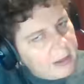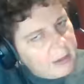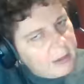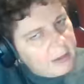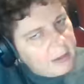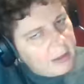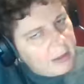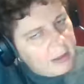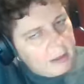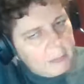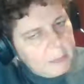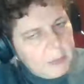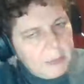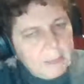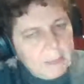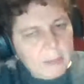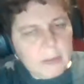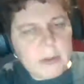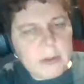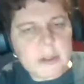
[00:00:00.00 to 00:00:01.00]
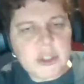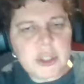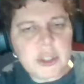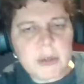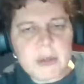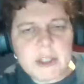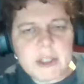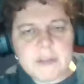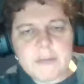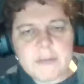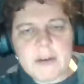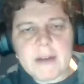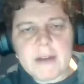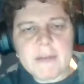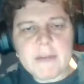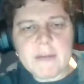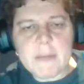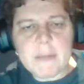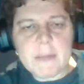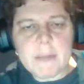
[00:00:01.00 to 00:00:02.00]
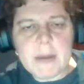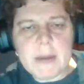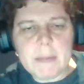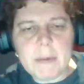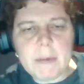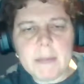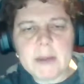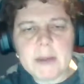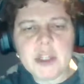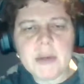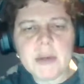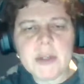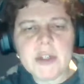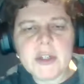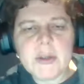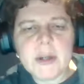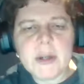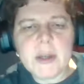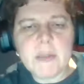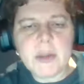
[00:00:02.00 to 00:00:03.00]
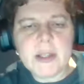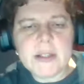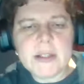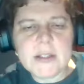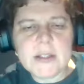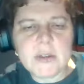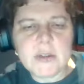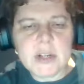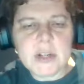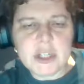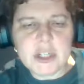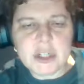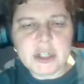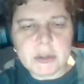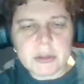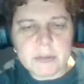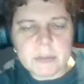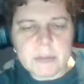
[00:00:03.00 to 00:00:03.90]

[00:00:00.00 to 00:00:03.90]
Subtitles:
to people is show it to 5 different people, but show it to a complete stranger.